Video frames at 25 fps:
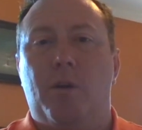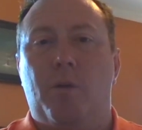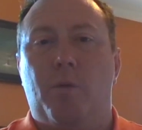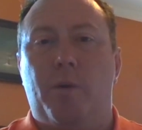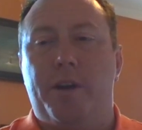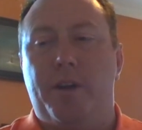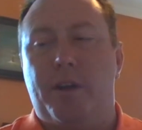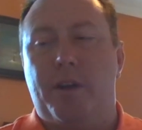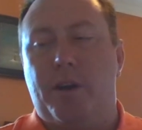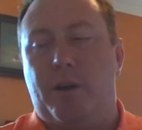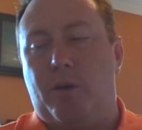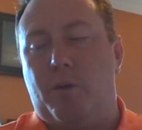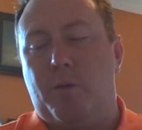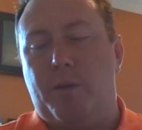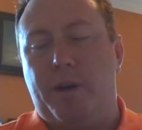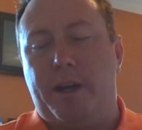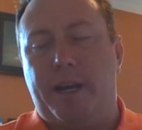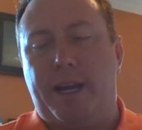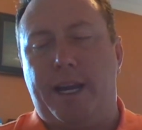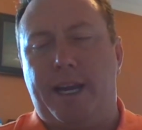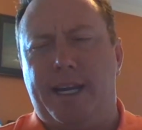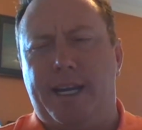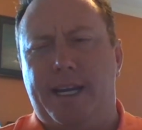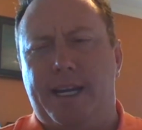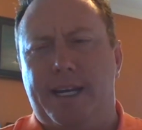window
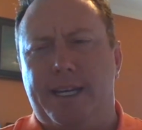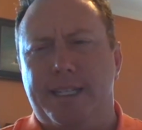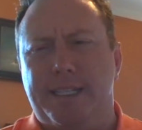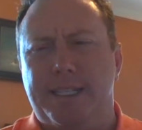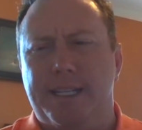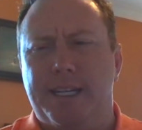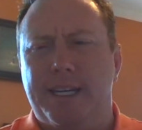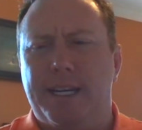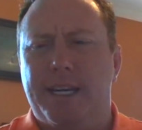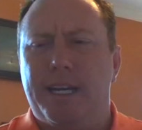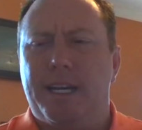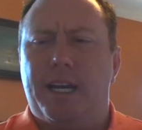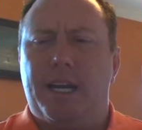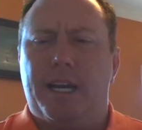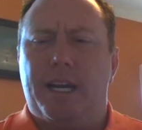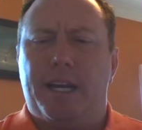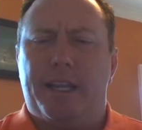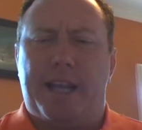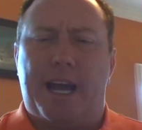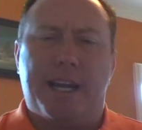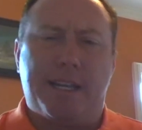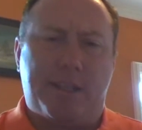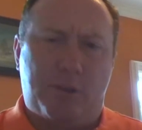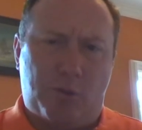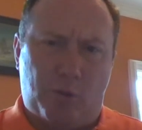and
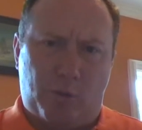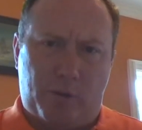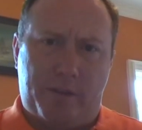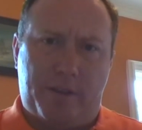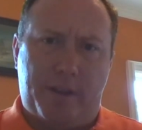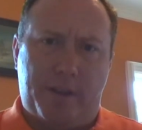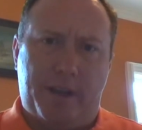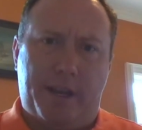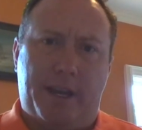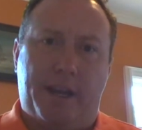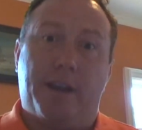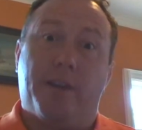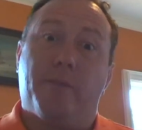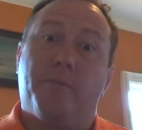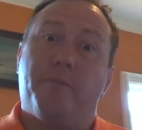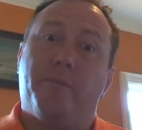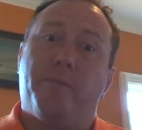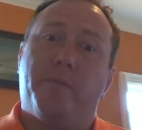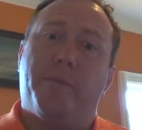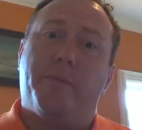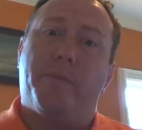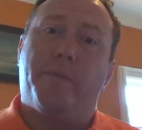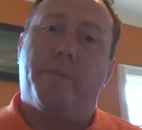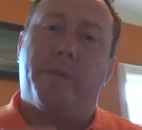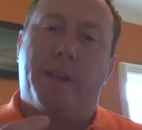that sort of thing,
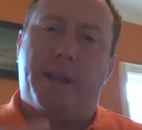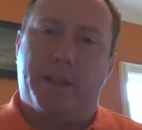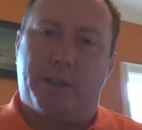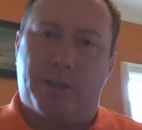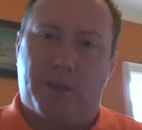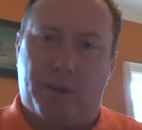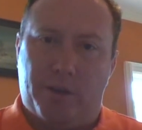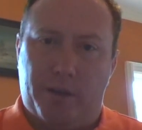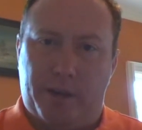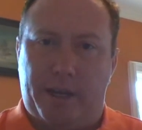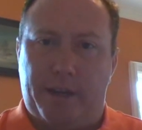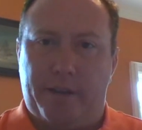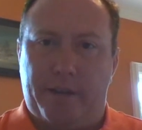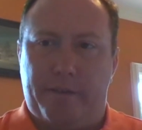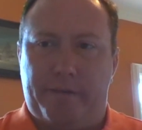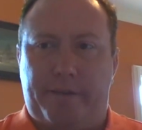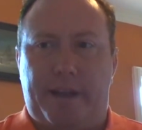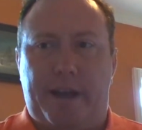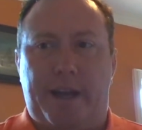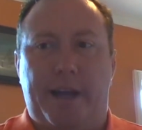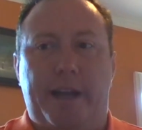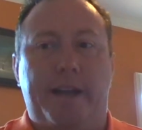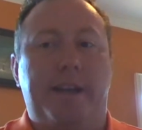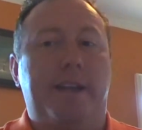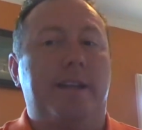it's going to get
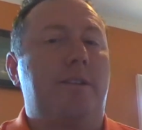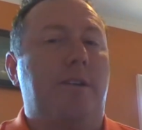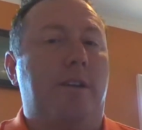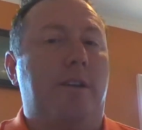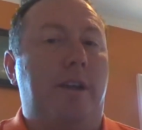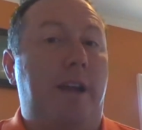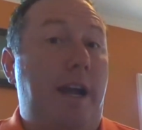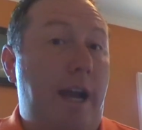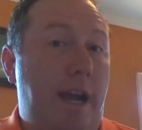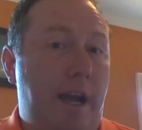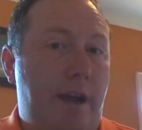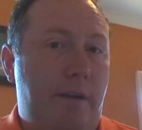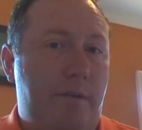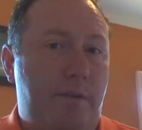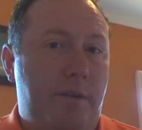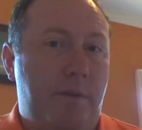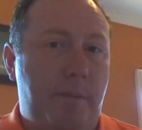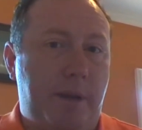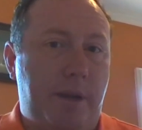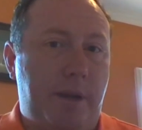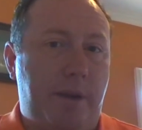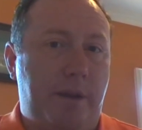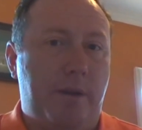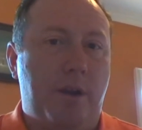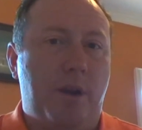flagged. It's going to have to
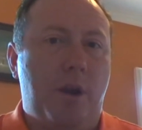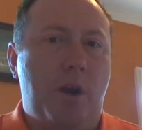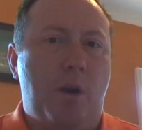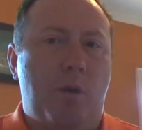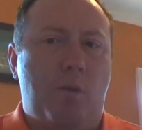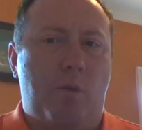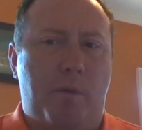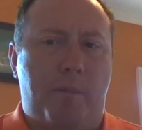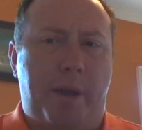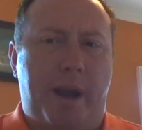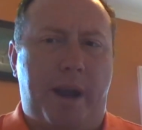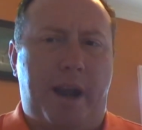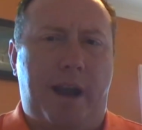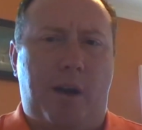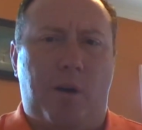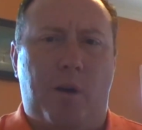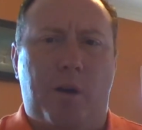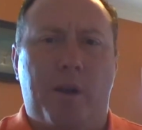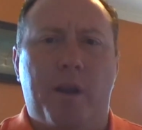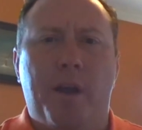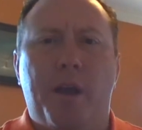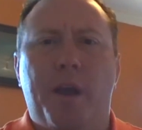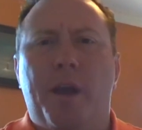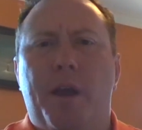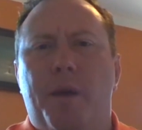be
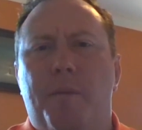repaired.